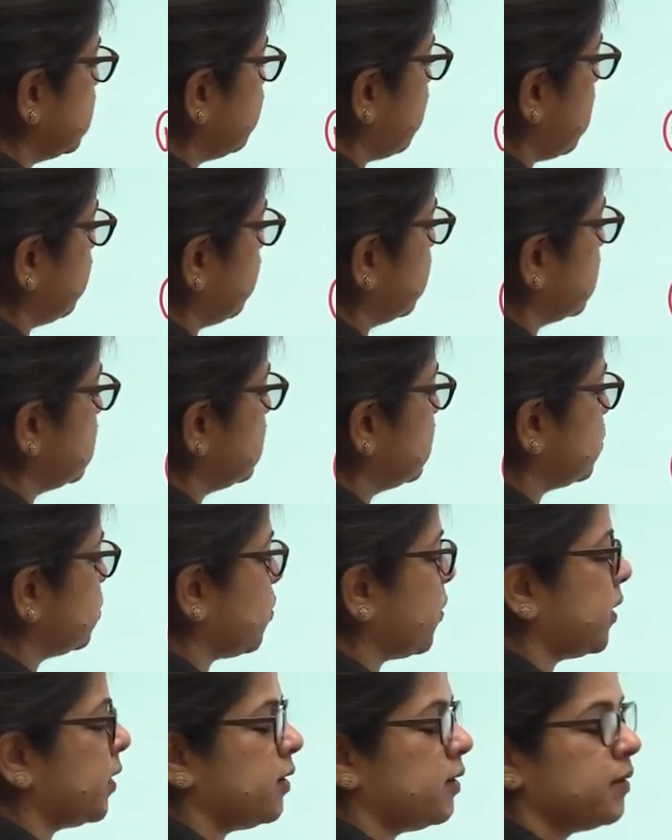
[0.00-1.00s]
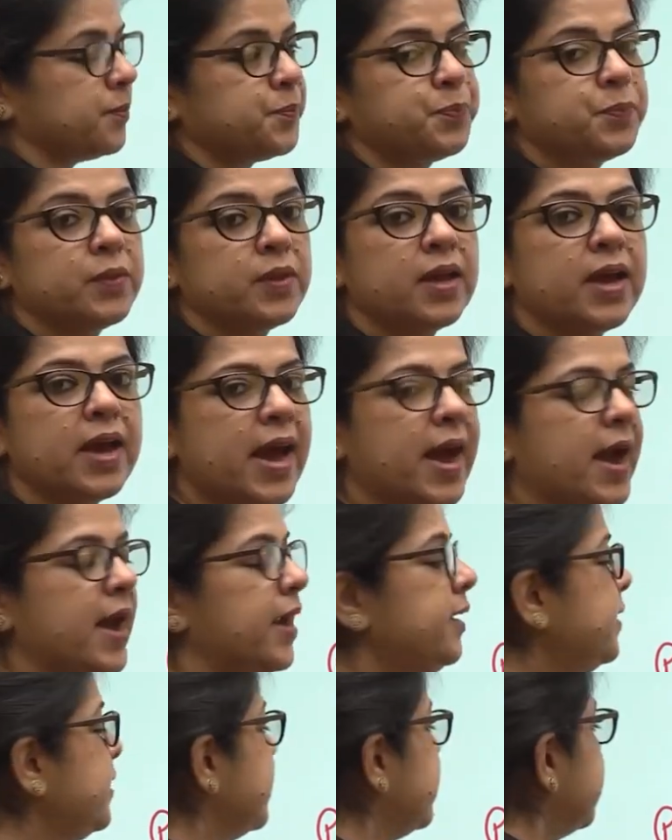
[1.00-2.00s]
from this soil and